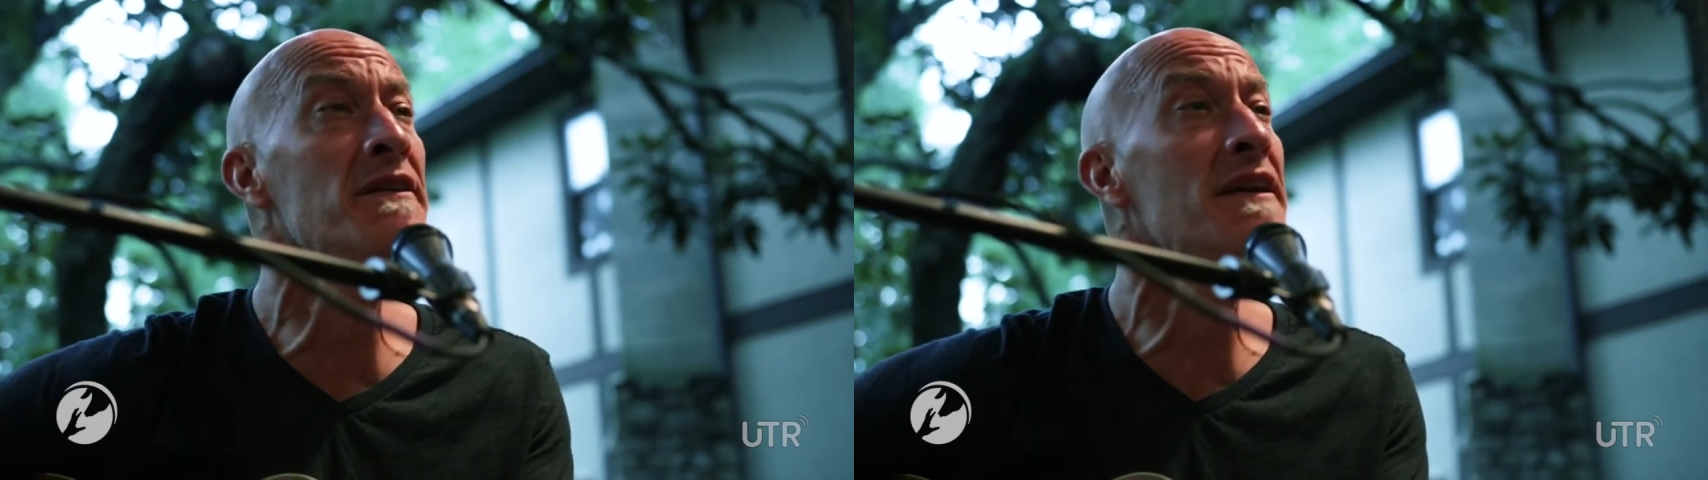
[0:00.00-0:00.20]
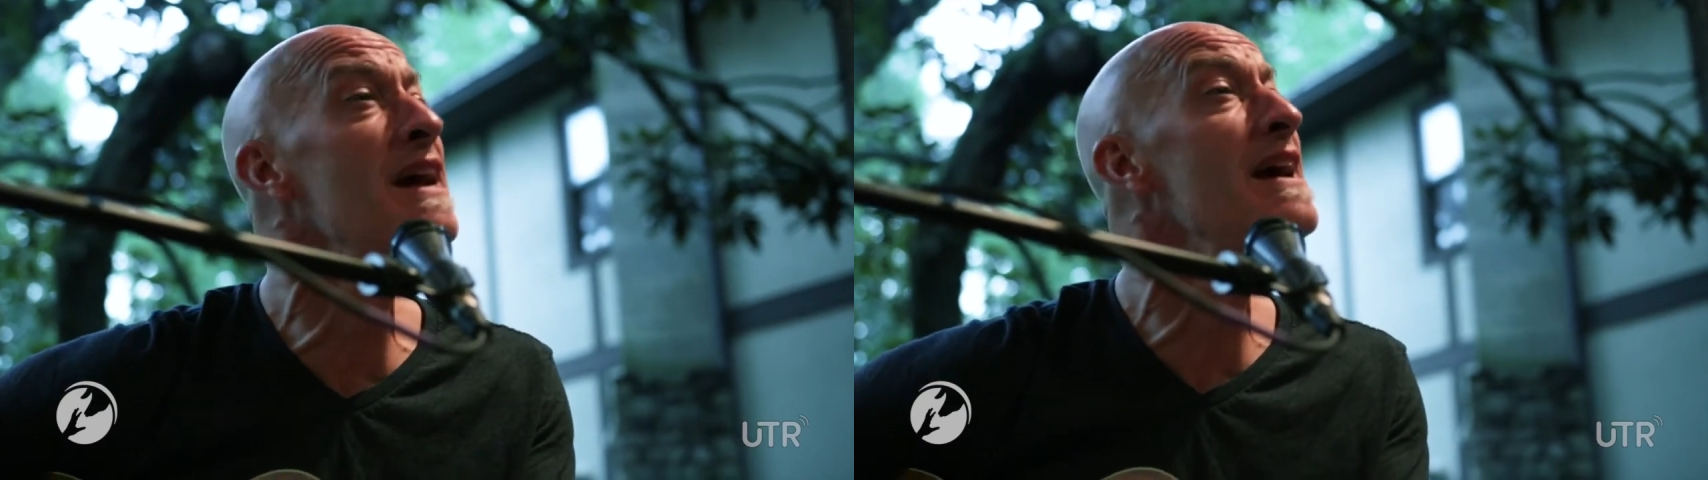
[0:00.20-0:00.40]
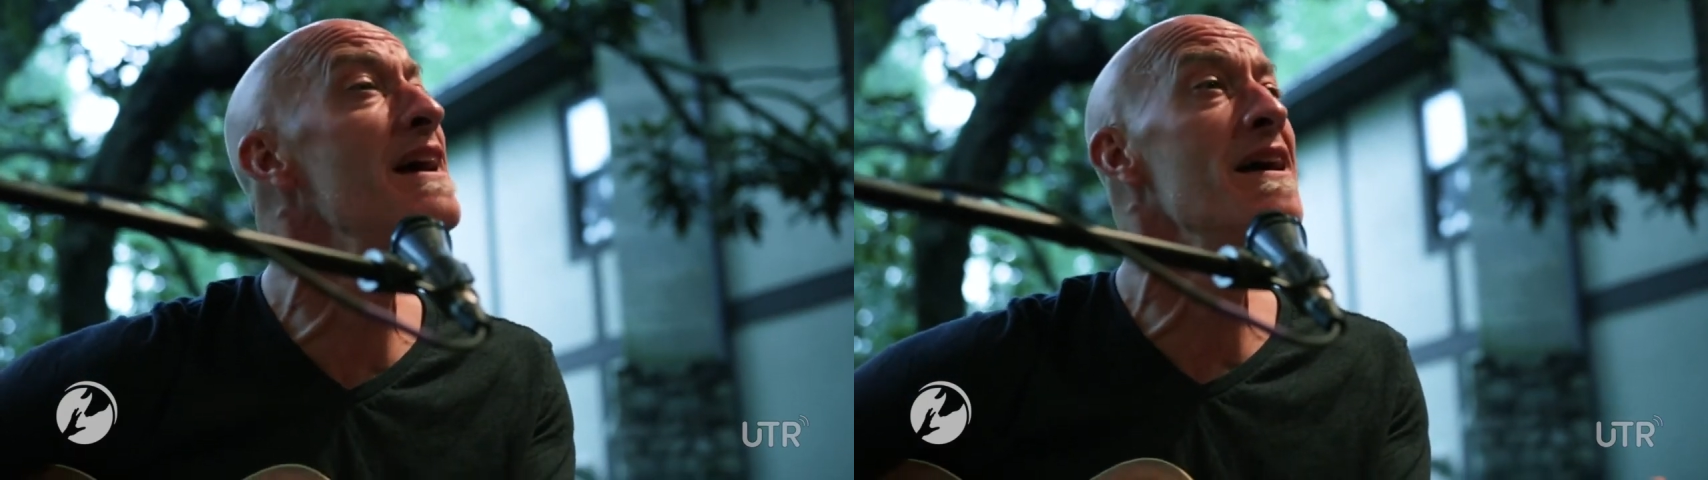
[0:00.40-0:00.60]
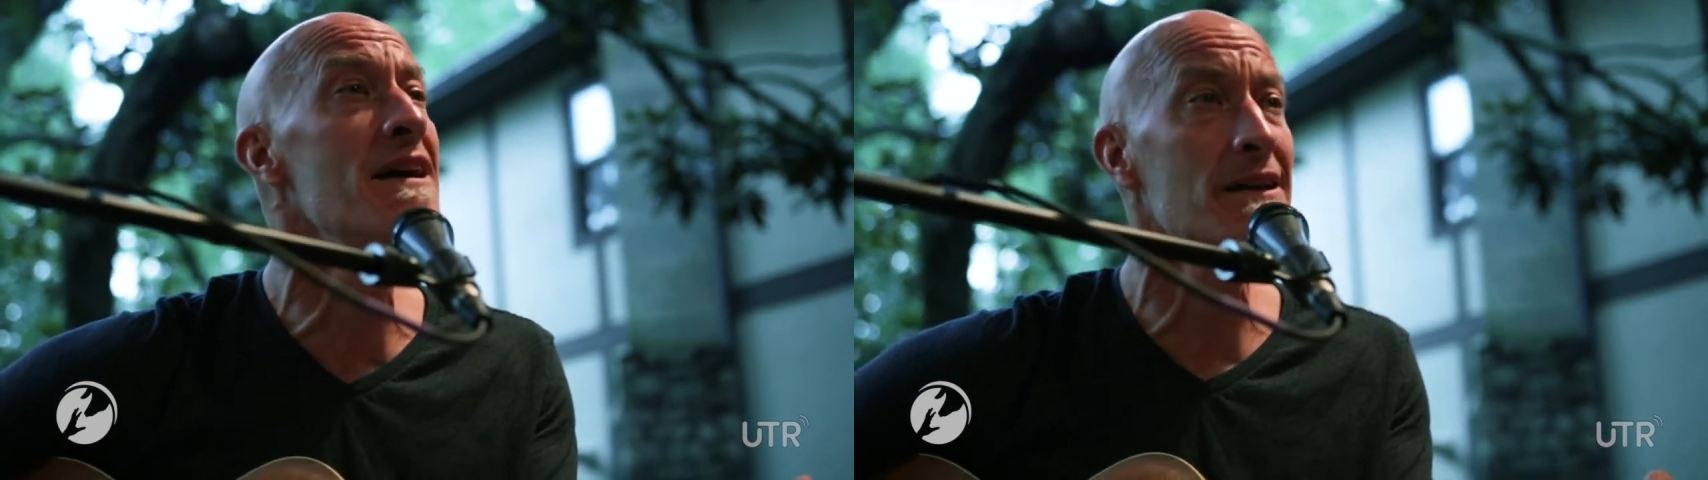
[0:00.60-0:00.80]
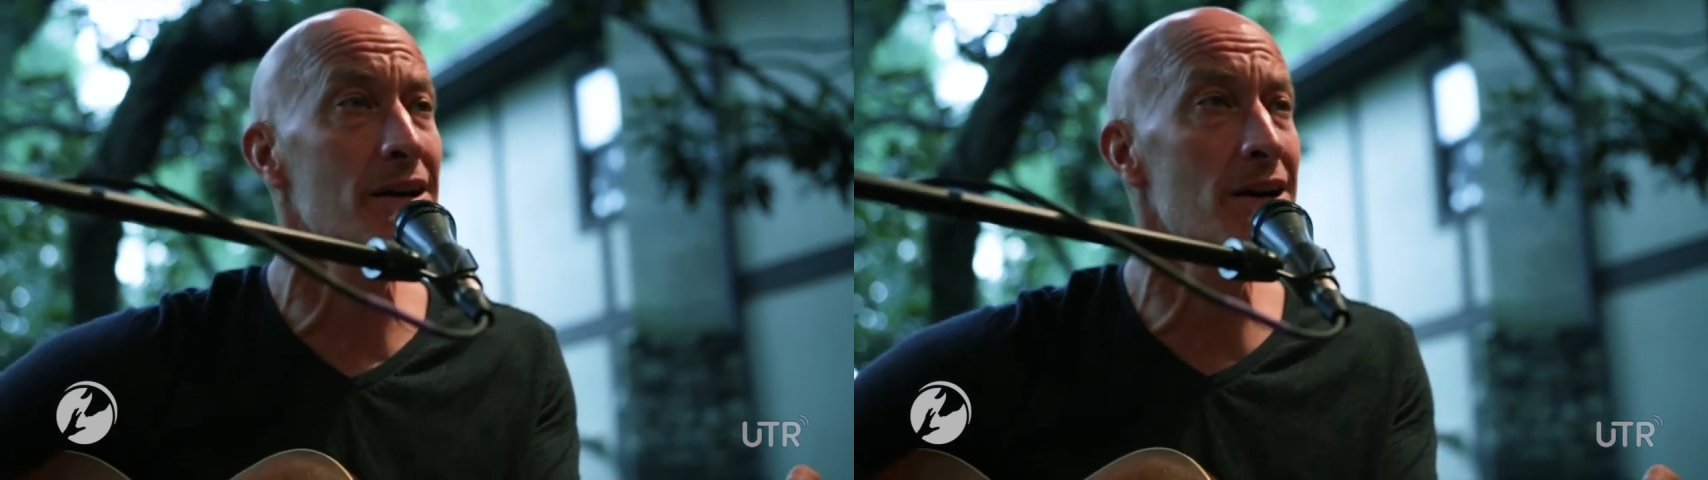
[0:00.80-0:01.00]
at
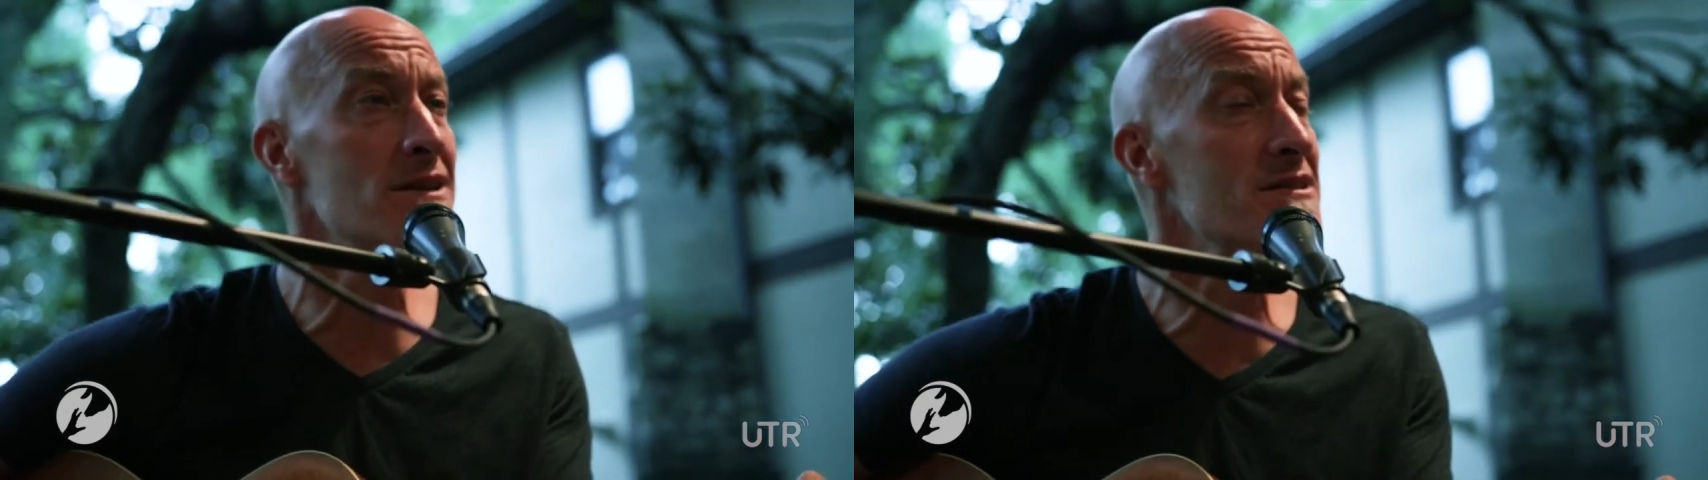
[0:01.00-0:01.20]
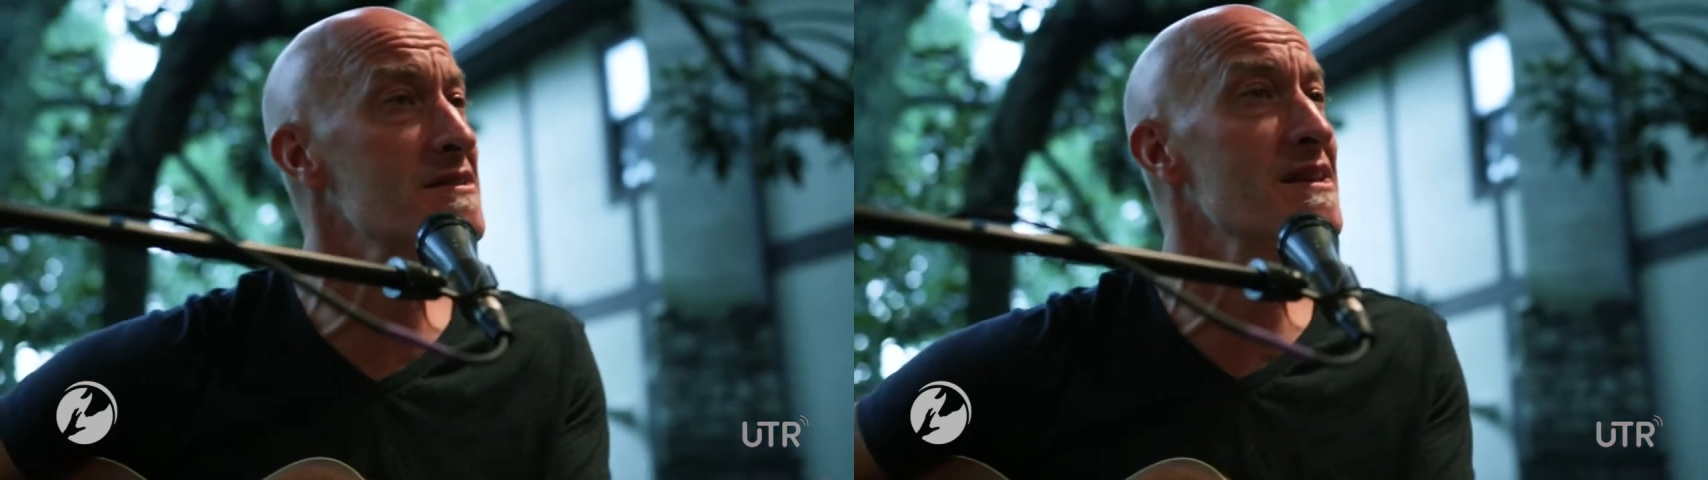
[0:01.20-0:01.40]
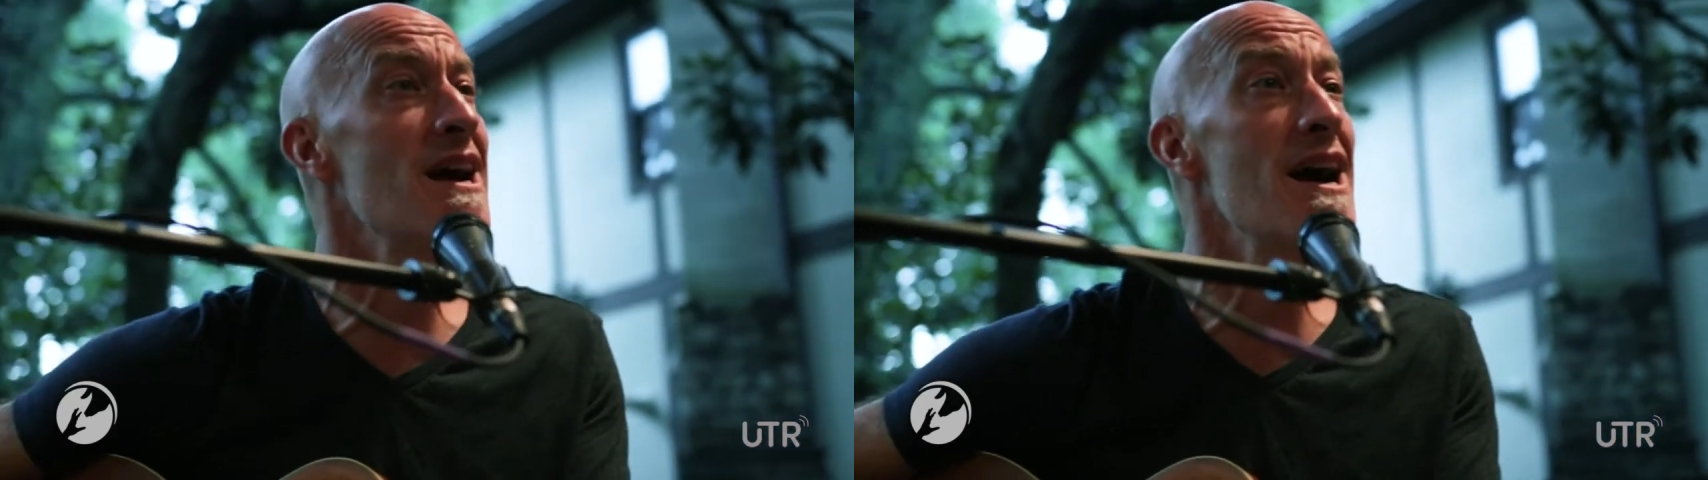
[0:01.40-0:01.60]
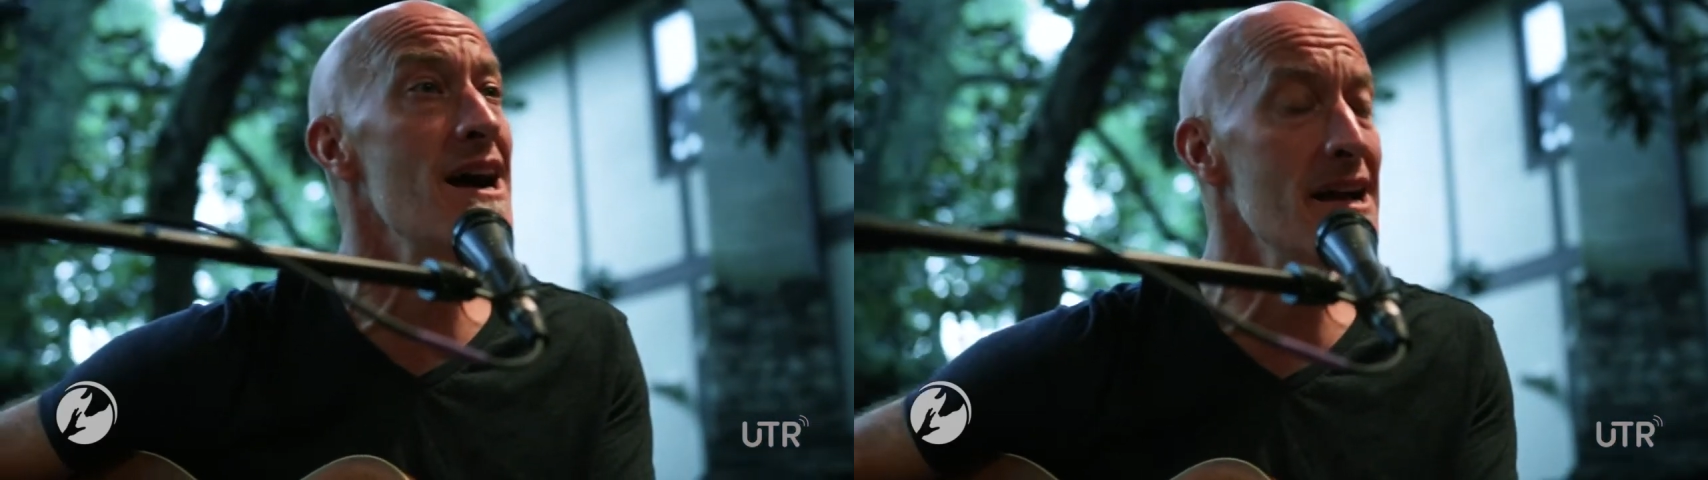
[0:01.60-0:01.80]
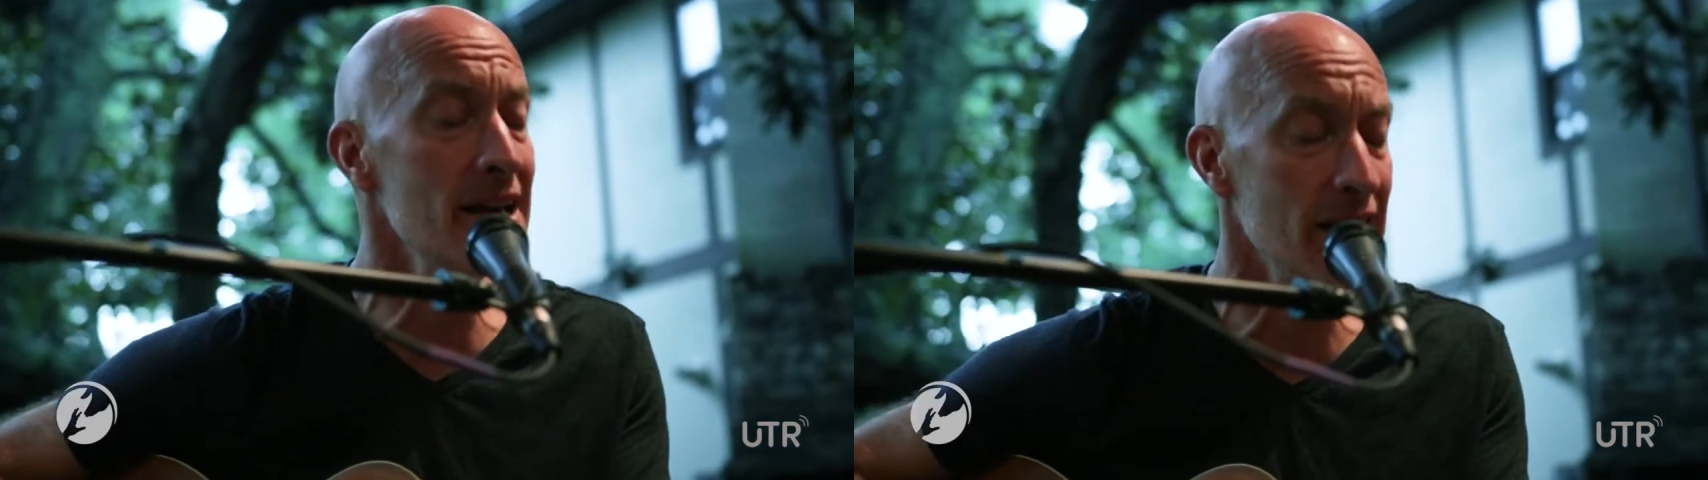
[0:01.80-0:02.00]
our
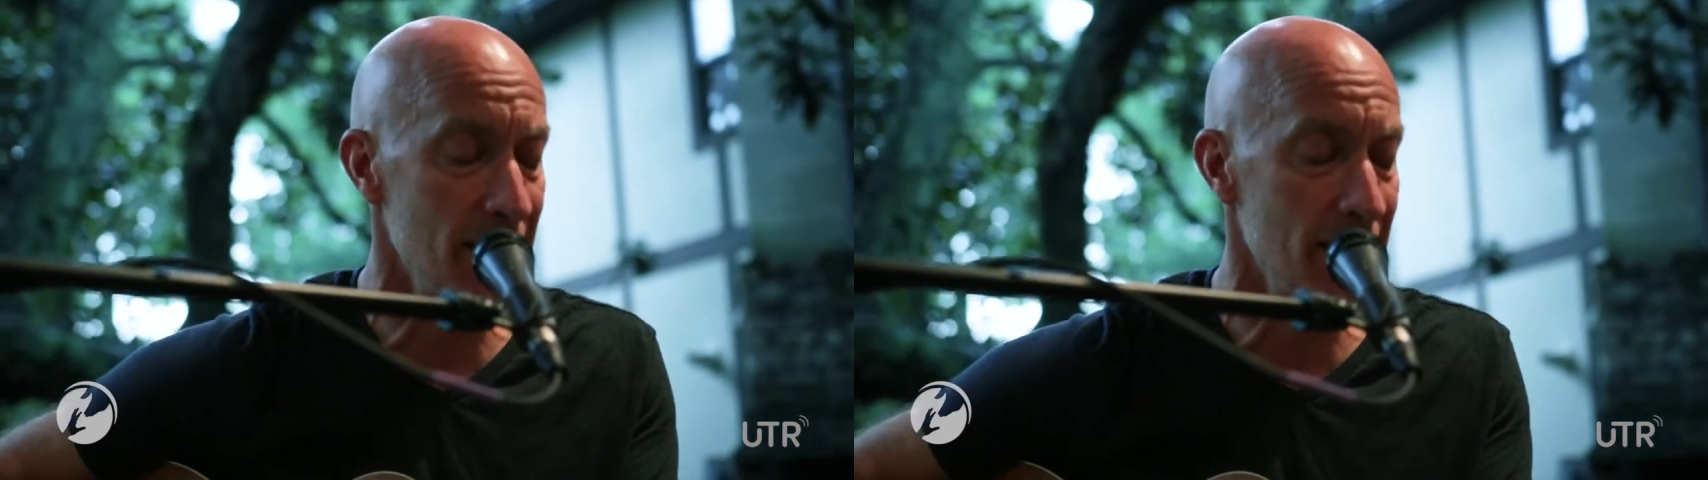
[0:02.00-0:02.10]
side.